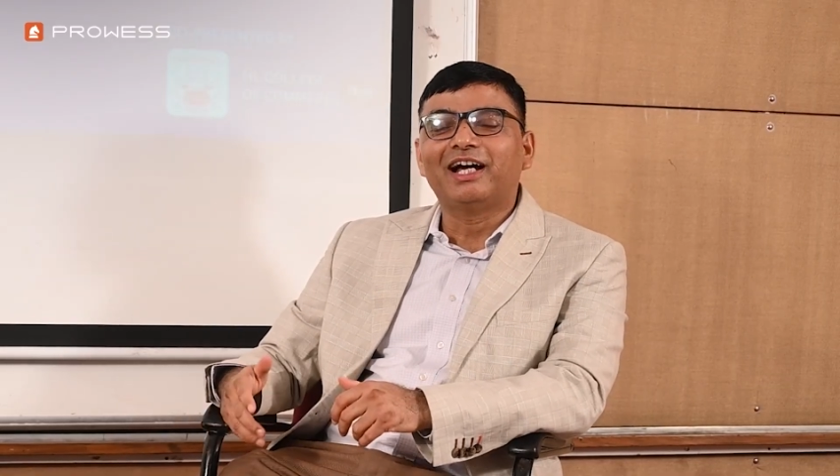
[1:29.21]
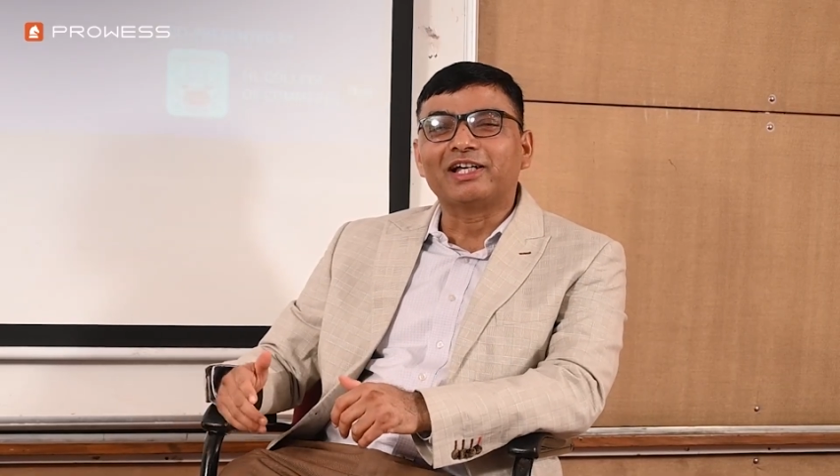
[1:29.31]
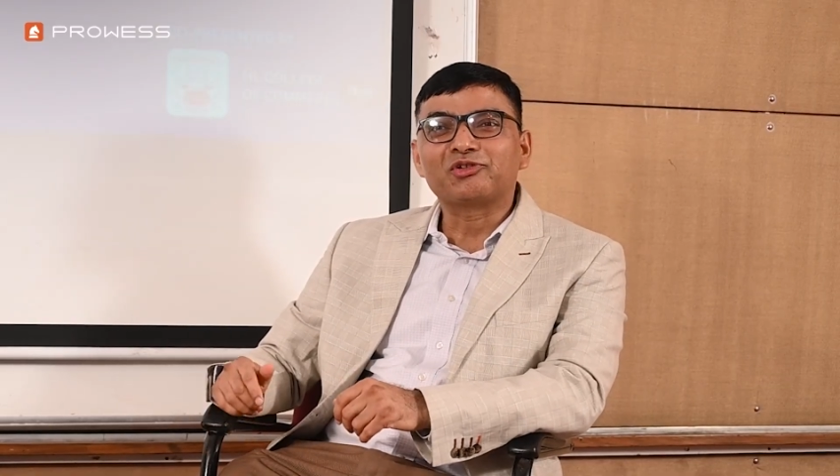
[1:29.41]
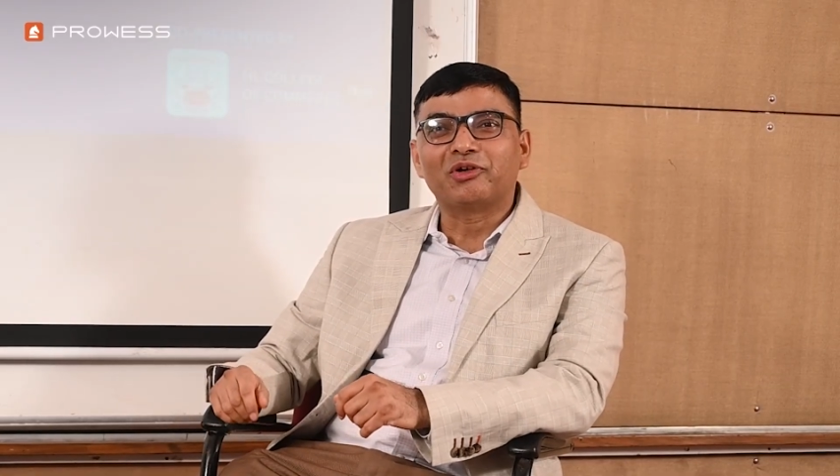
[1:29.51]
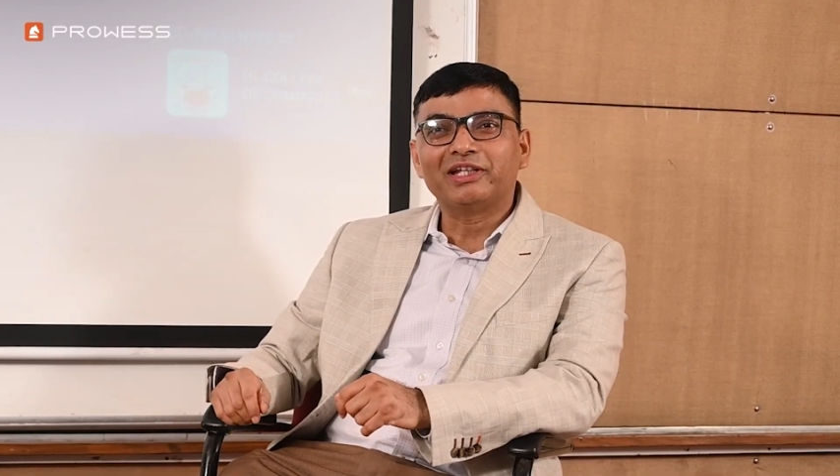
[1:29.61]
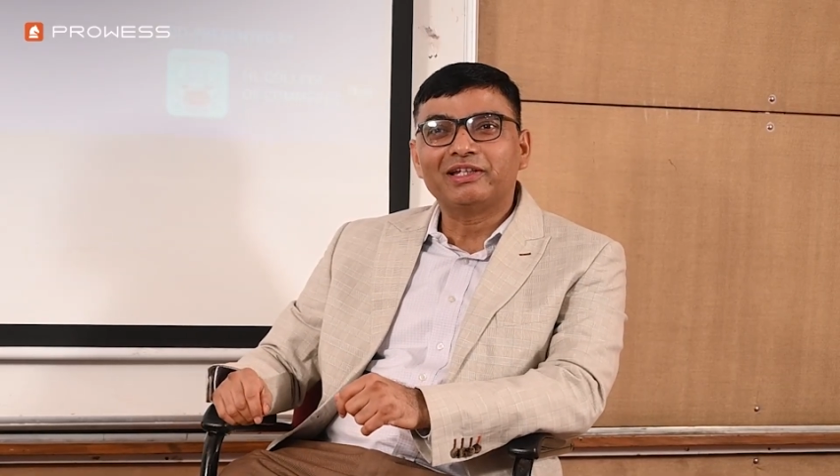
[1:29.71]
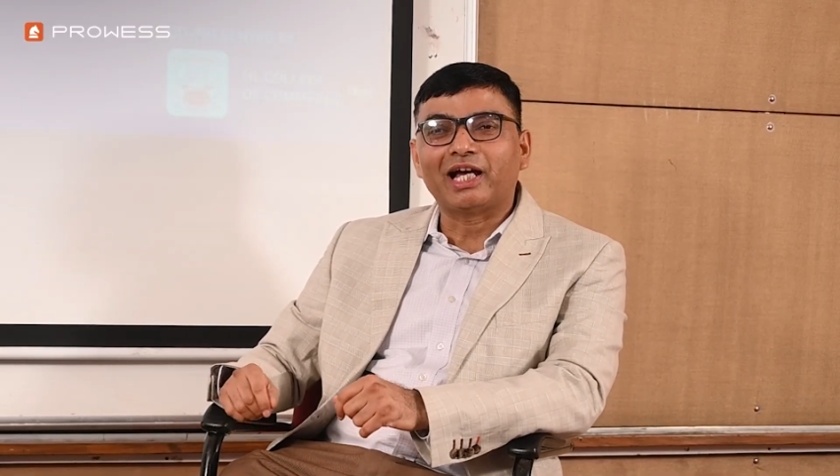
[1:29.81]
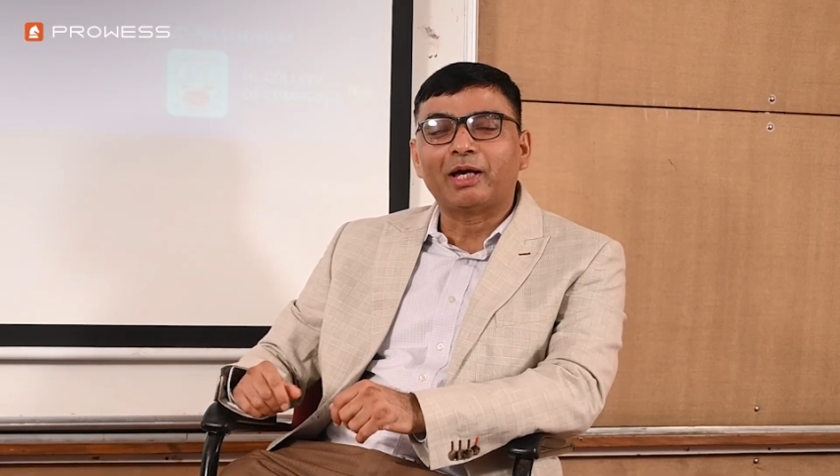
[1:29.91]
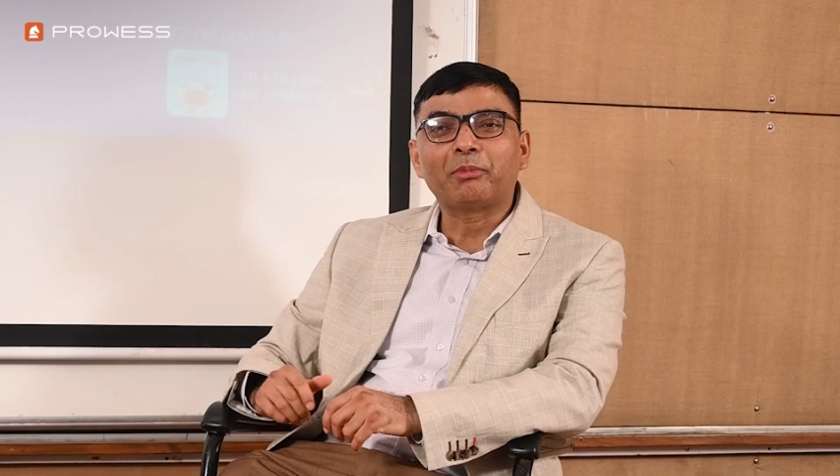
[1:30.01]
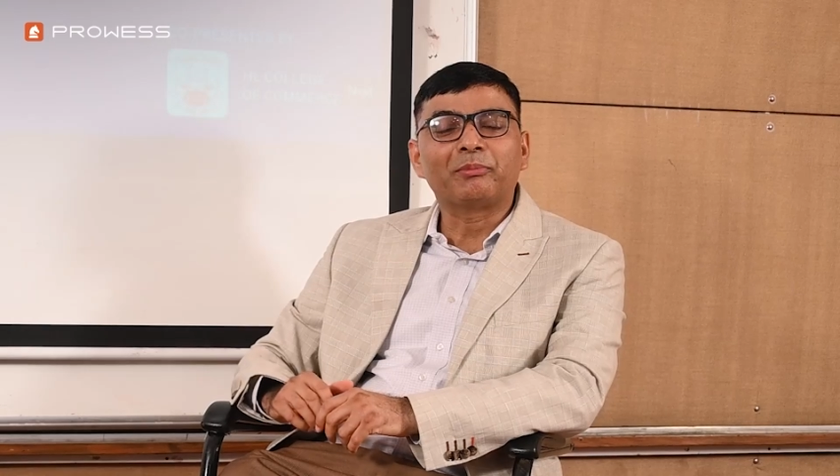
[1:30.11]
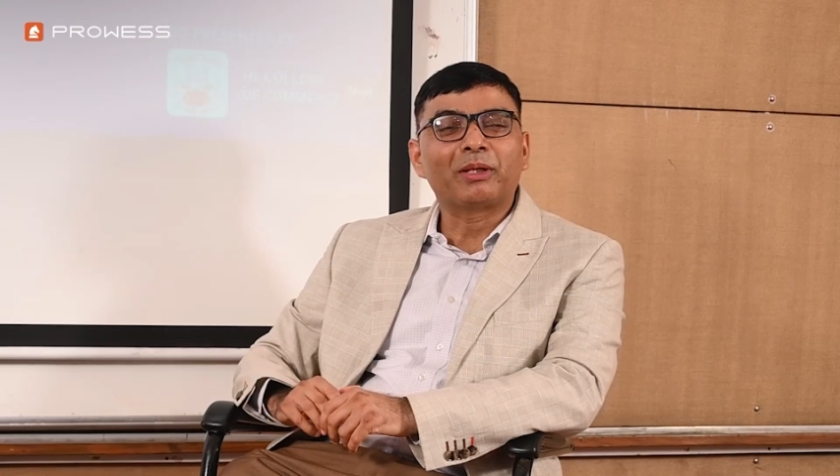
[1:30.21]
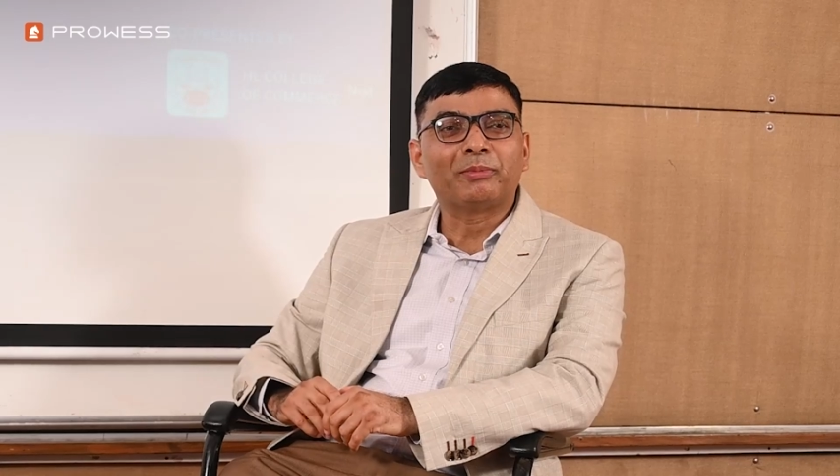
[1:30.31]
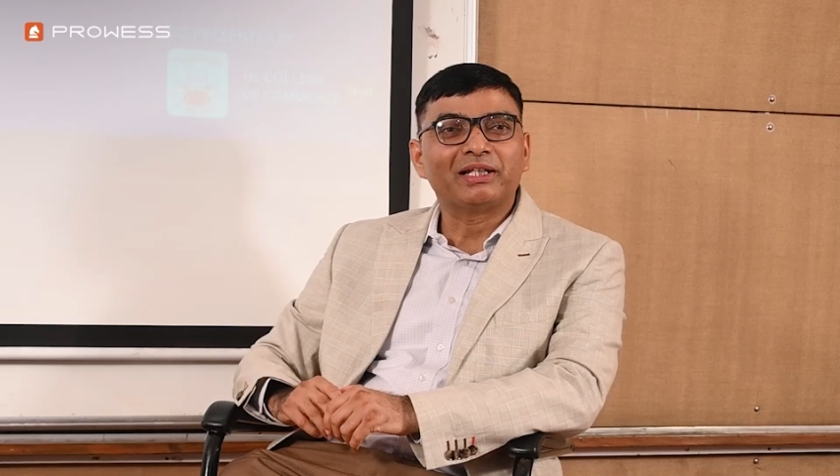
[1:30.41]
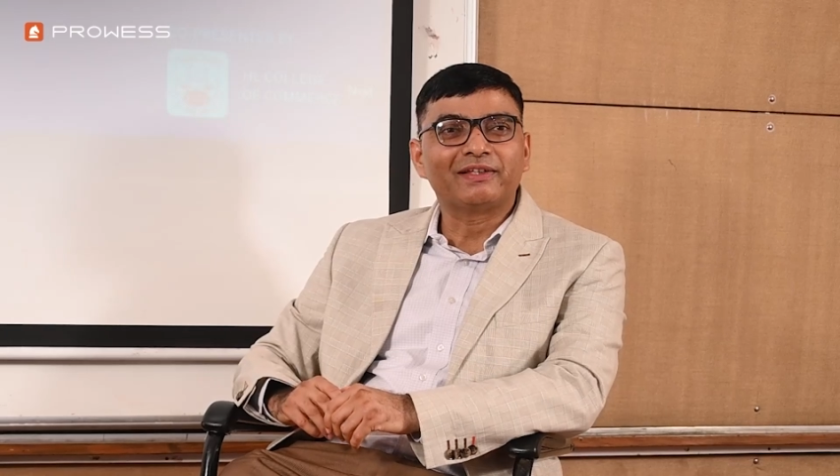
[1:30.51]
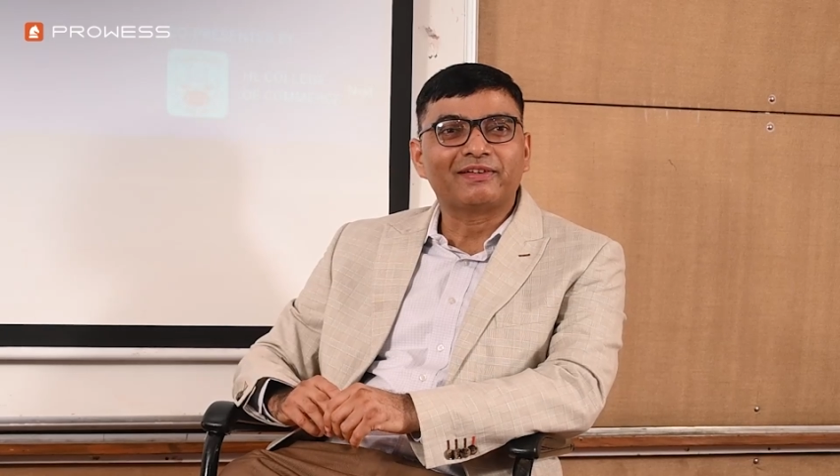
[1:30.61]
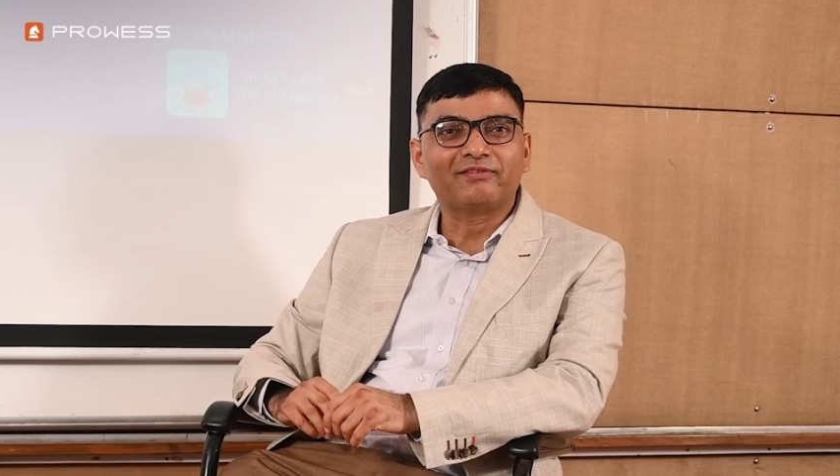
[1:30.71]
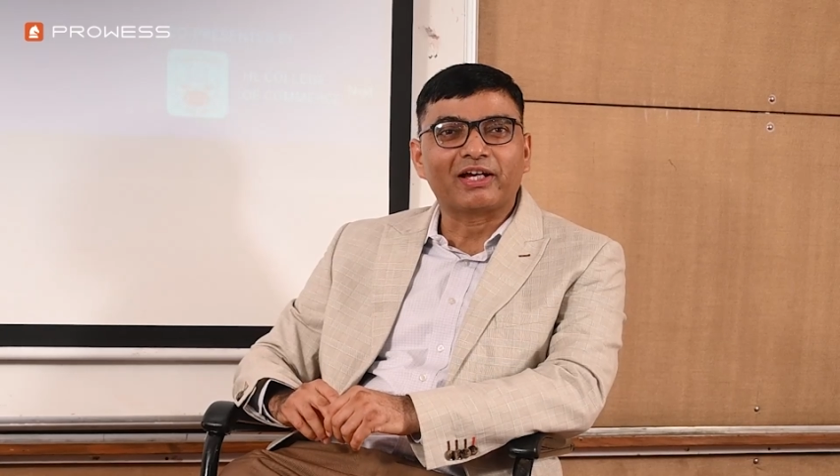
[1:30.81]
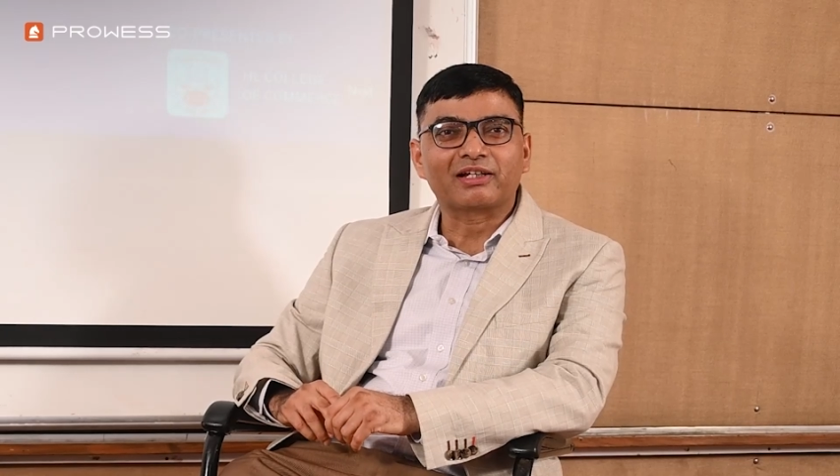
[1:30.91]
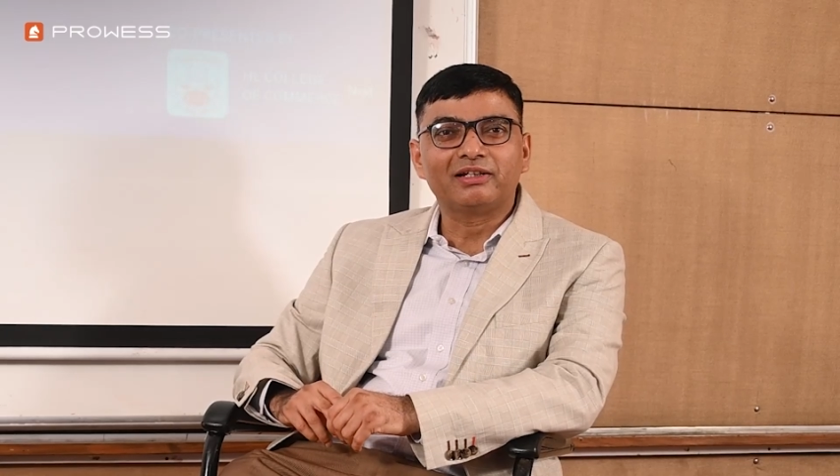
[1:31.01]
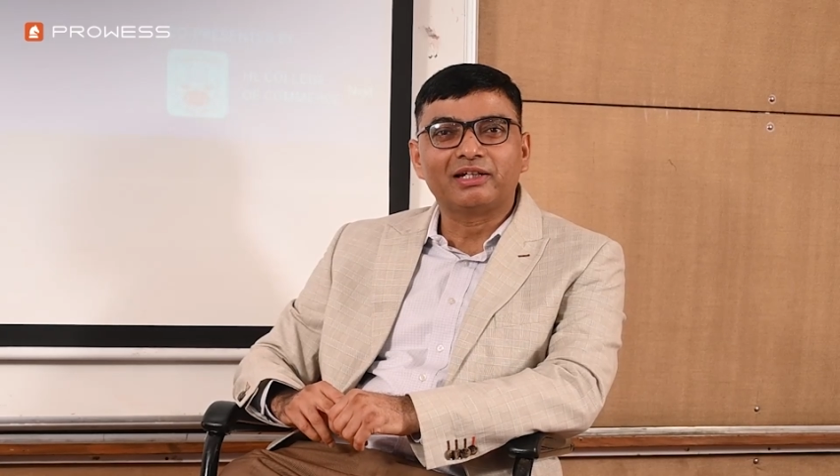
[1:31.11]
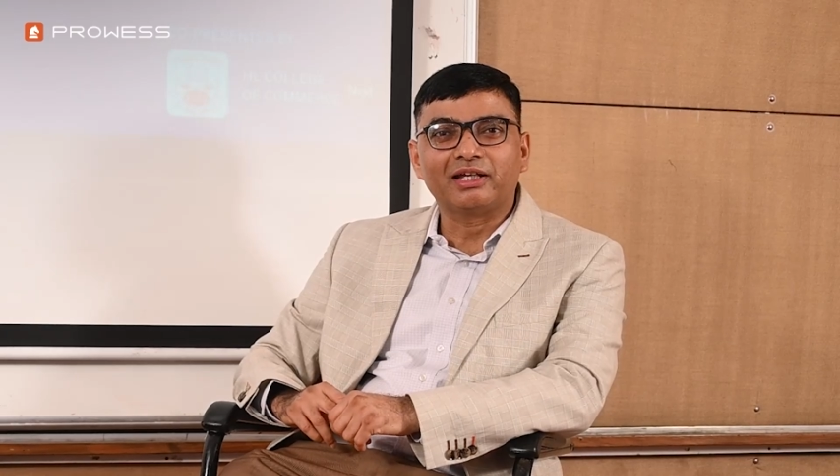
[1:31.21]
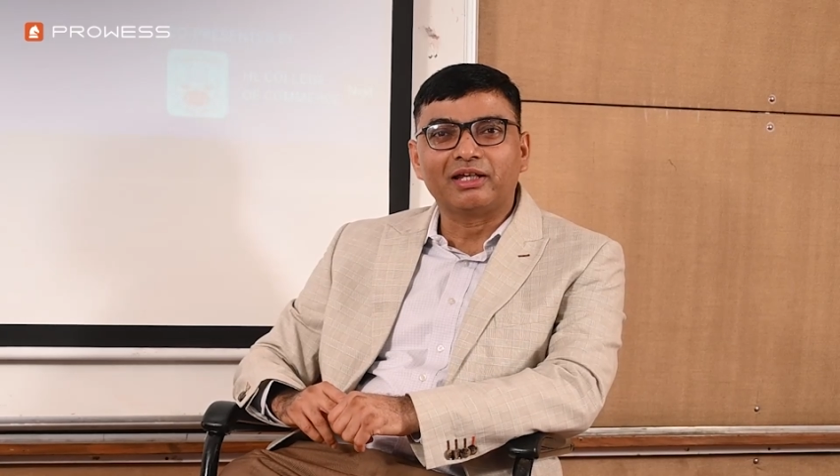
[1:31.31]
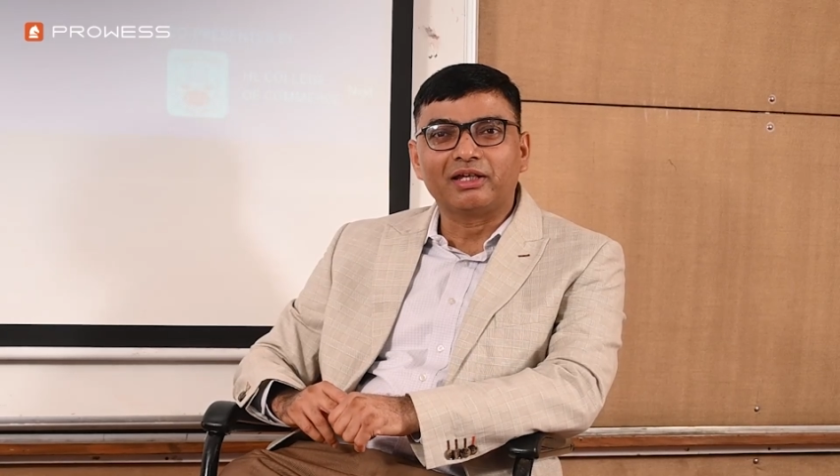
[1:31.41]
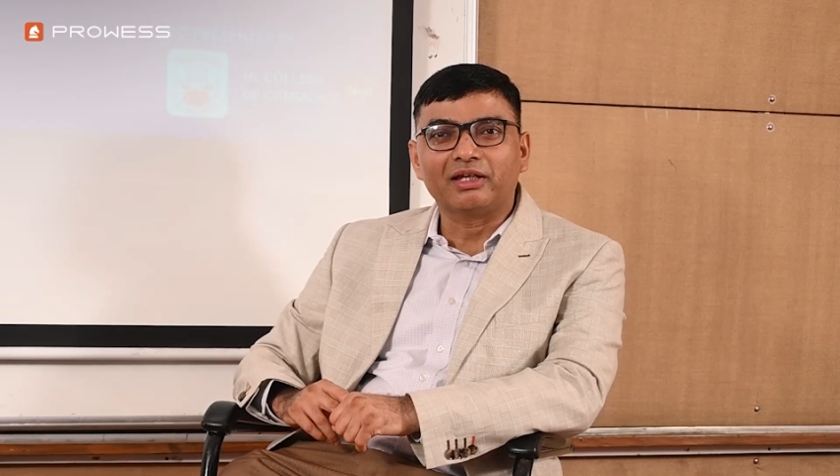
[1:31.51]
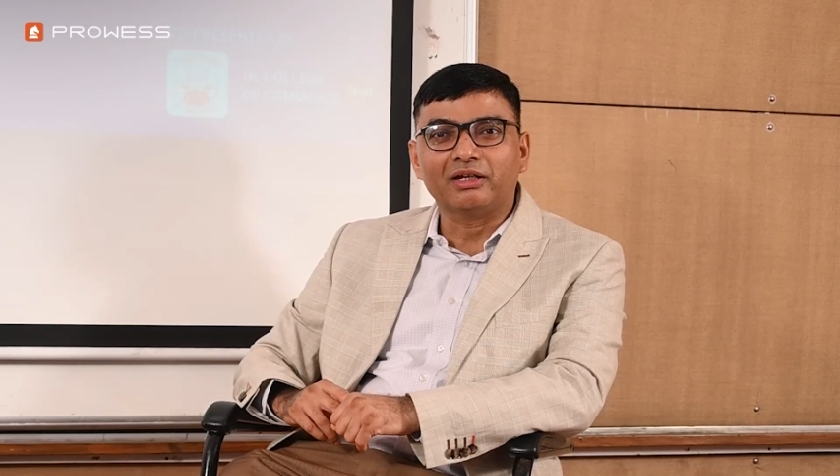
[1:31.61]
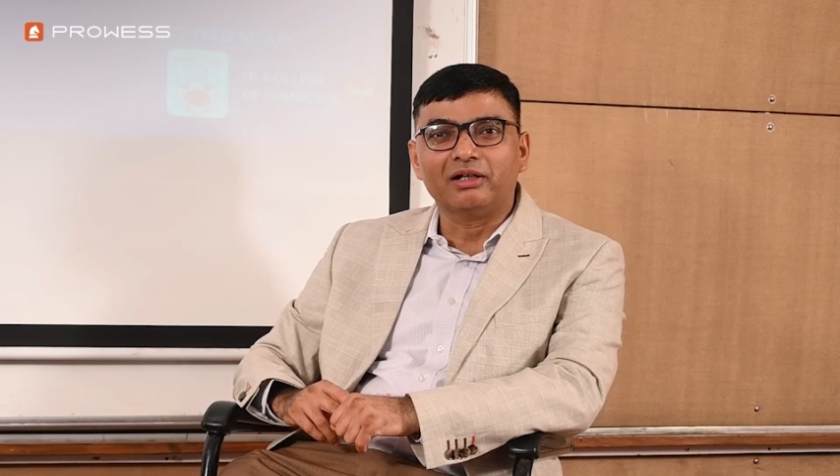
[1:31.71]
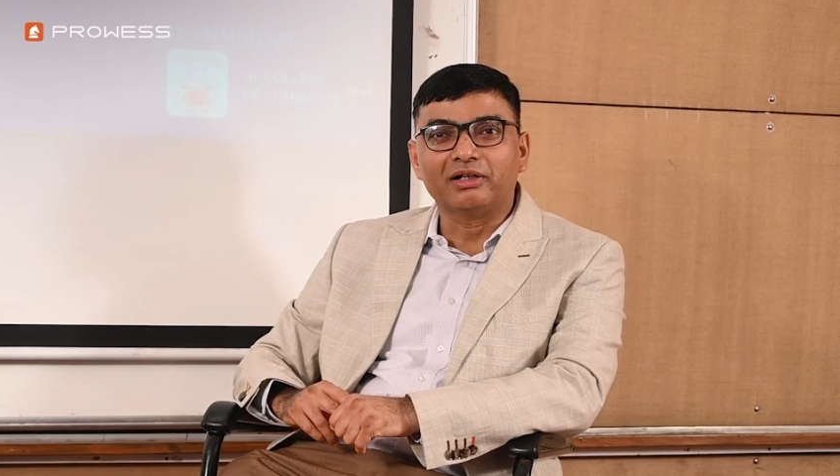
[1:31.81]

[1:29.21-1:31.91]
I joined IIM Ahmedabad as a faculty